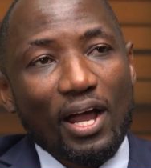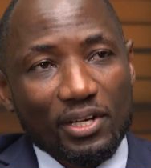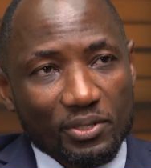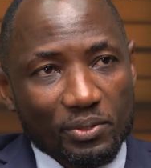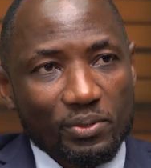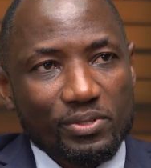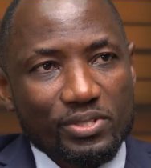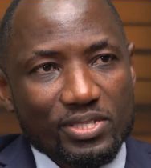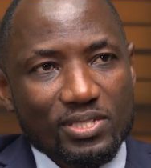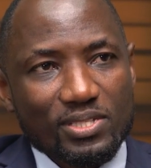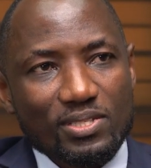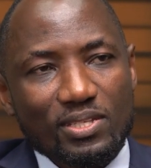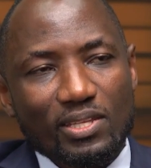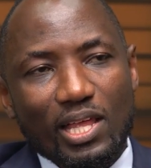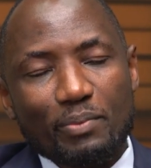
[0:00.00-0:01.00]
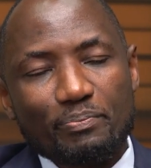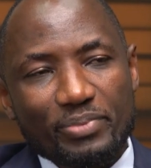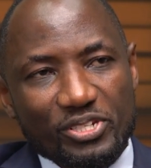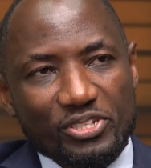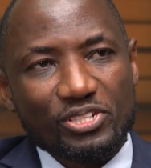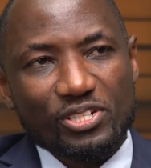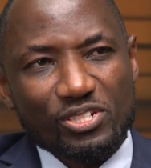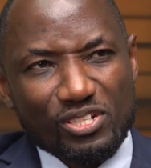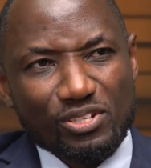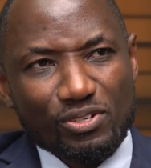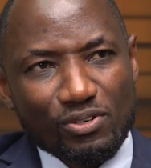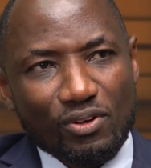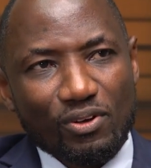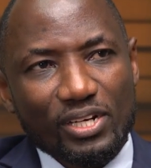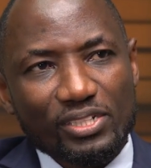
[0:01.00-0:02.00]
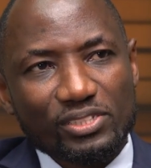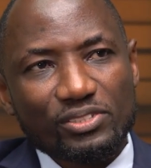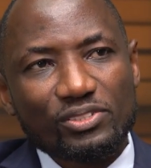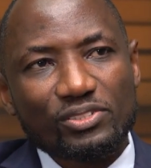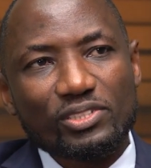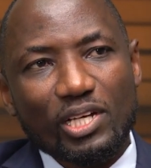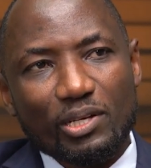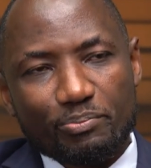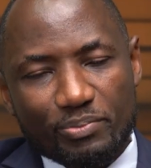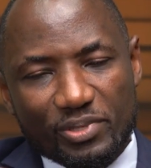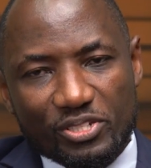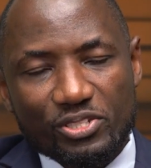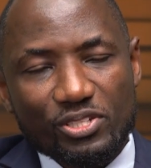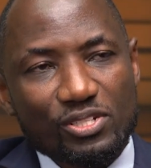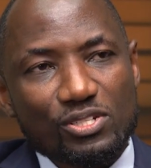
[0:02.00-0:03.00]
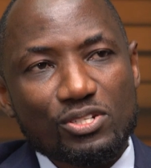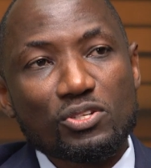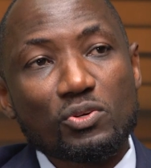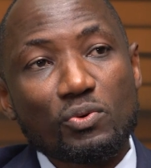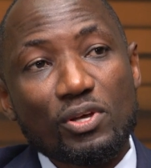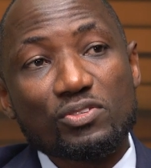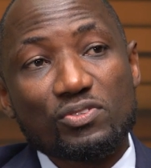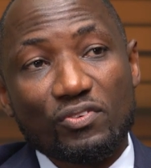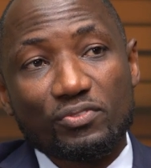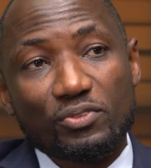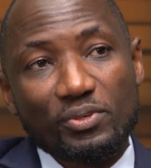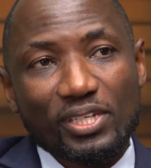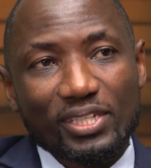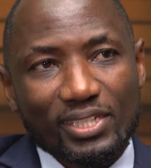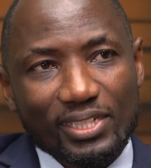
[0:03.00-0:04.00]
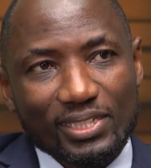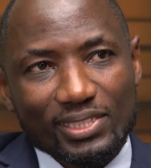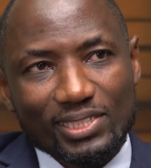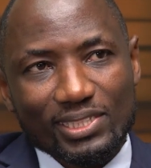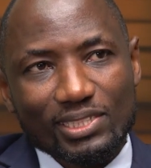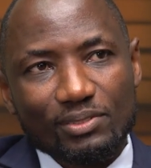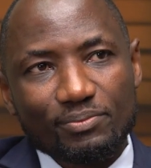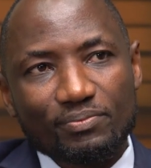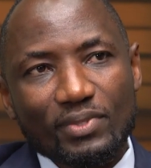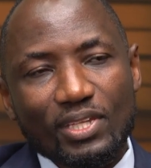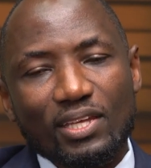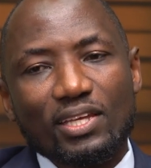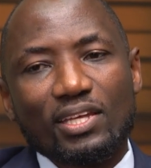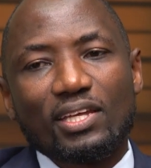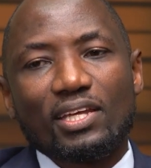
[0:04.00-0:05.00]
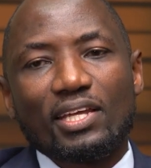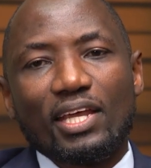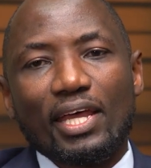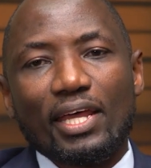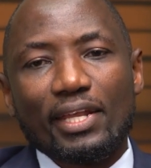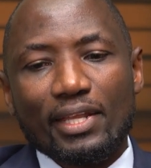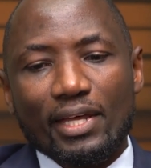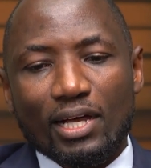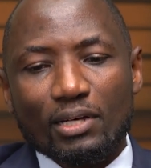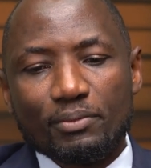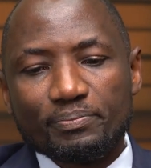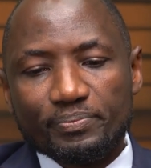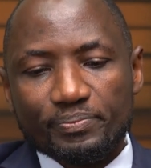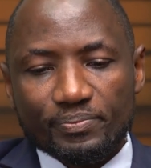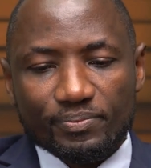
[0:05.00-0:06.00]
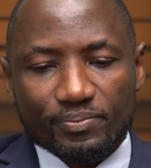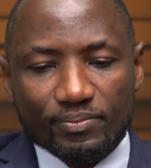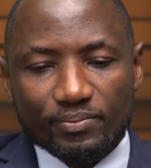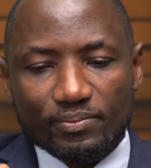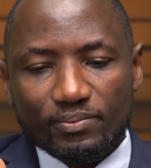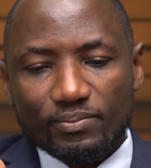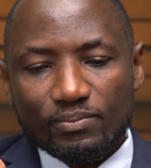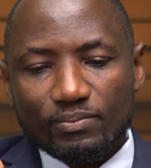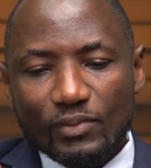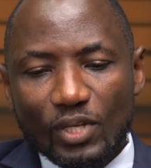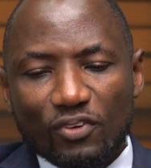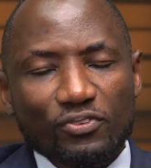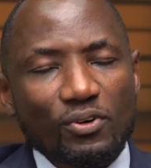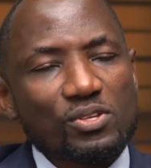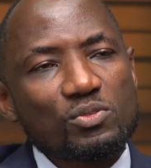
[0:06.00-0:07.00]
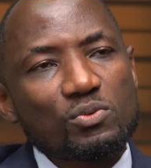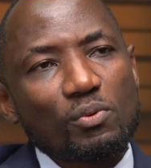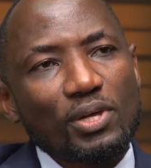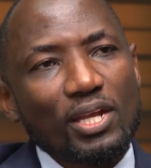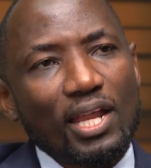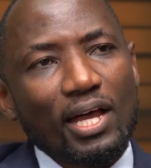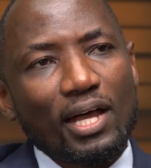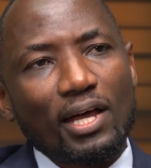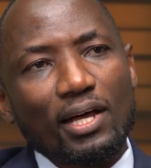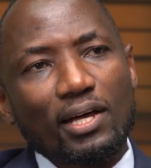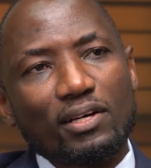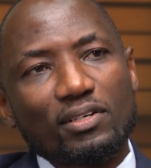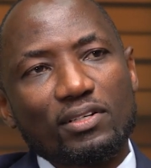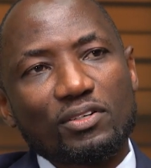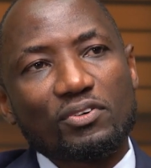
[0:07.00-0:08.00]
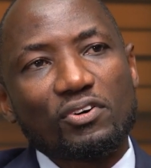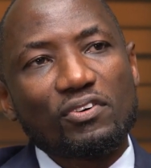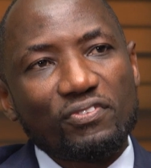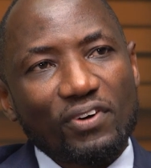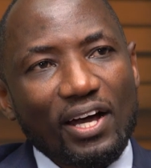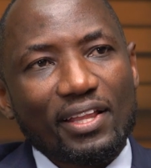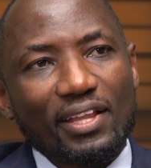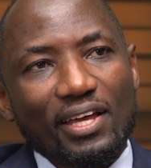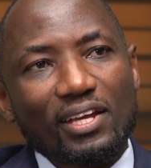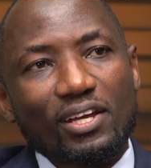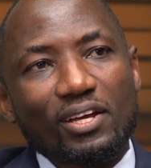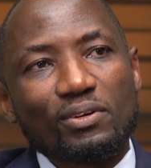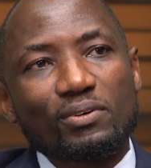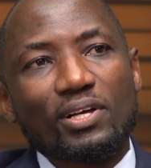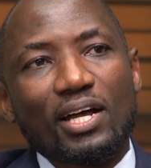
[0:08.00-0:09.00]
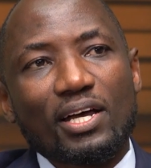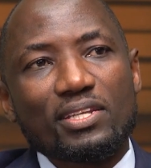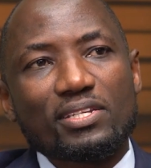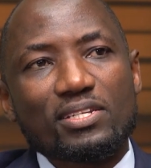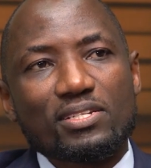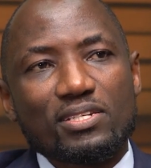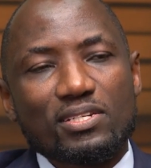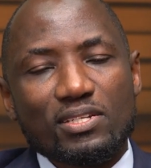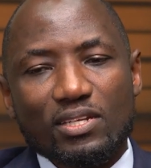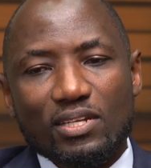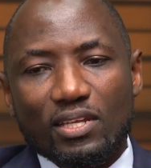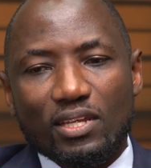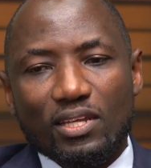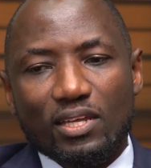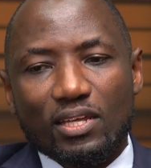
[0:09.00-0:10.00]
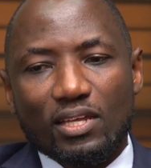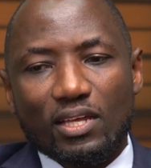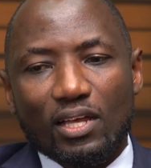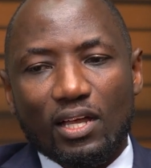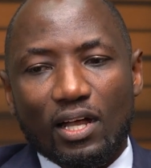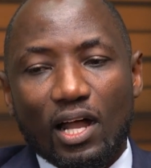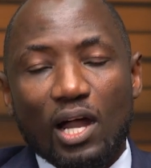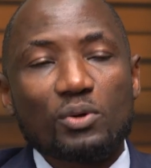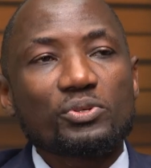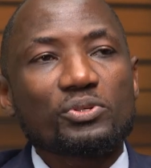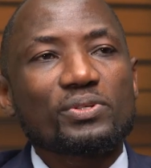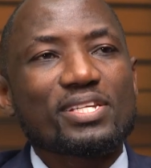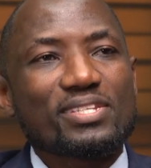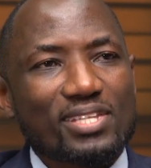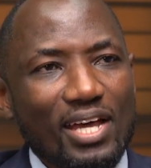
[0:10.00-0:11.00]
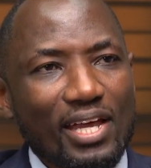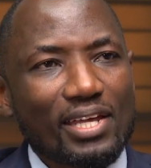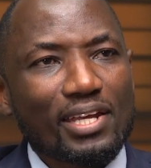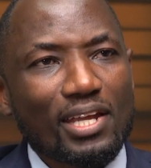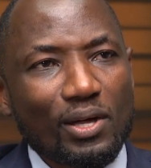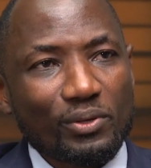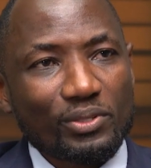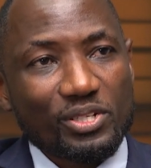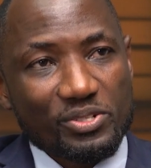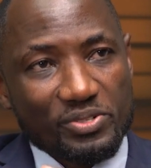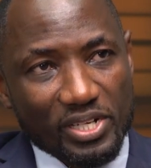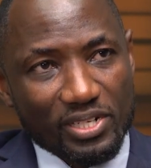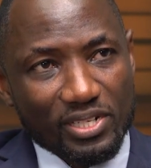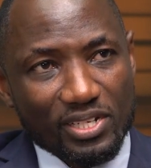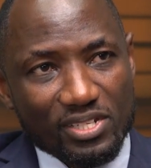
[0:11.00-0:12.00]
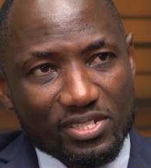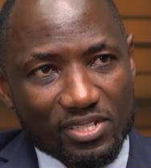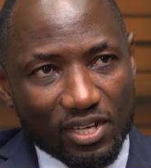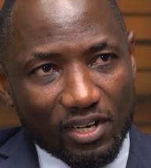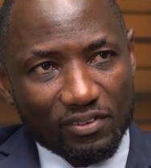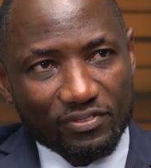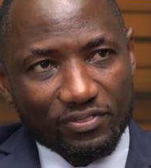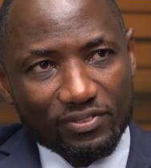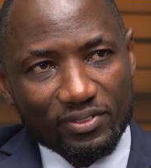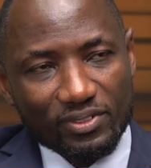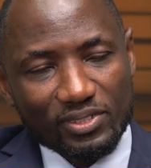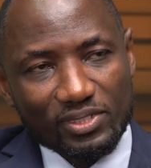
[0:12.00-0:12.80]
adults appreciate new knowledge, appreciate new ways of doing things. And um, of course, we will uh, go further and look at uh, how do you design now the training itself